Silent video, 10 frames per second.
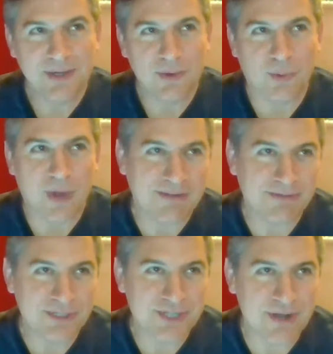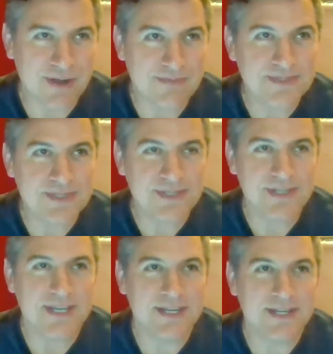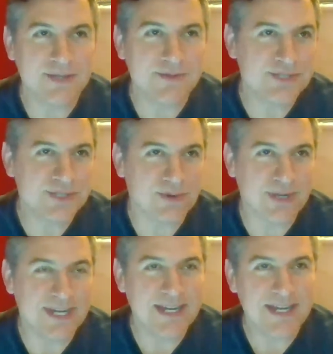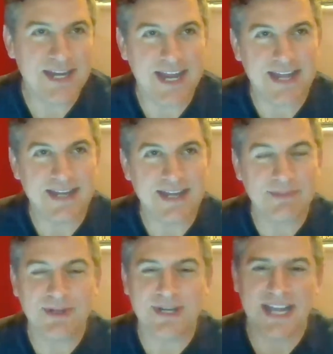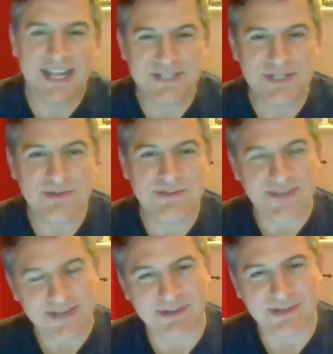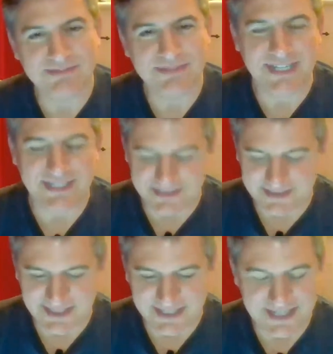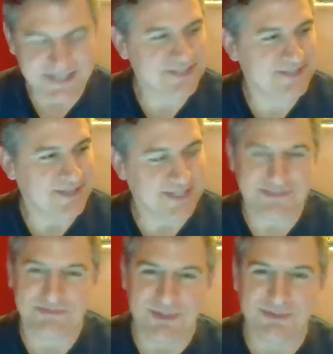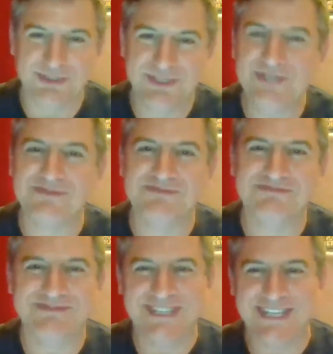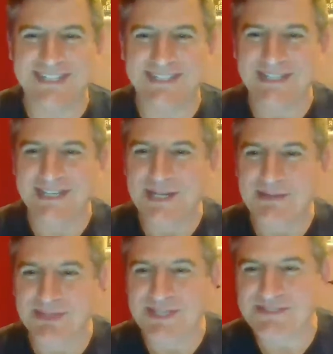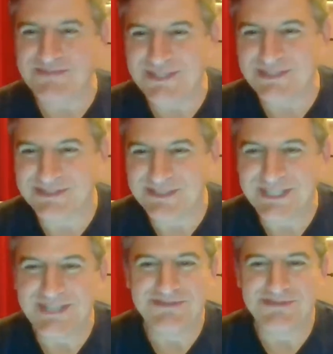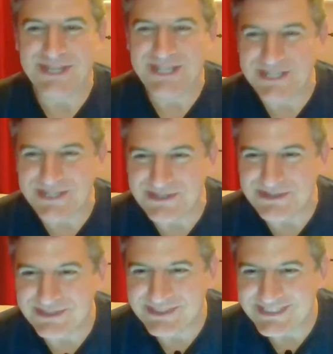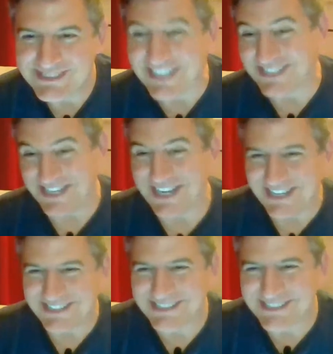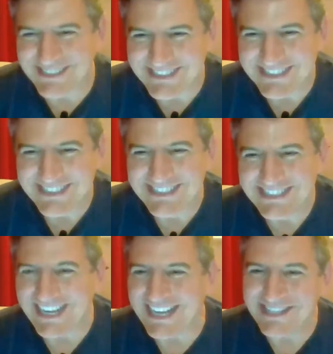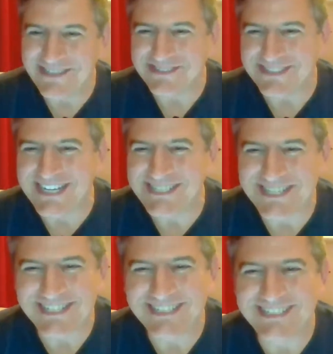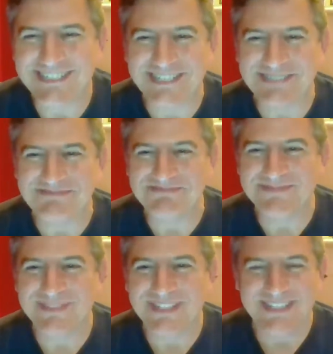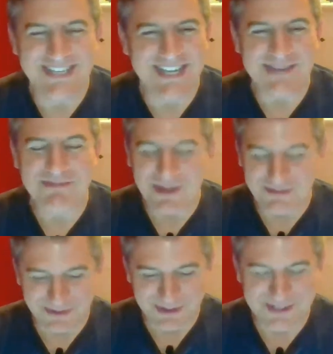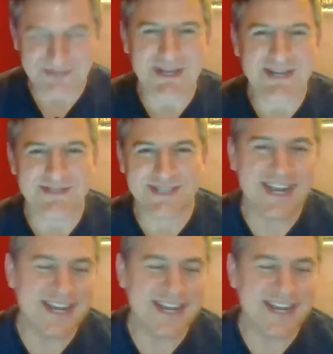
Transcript: waffle charms, a new story, and I'm going to ask you a favor. And I guess that's what we'll do. And please feel free to, yeah. Hello. Hi, Jen. Yeah, I'm all for tomatoes.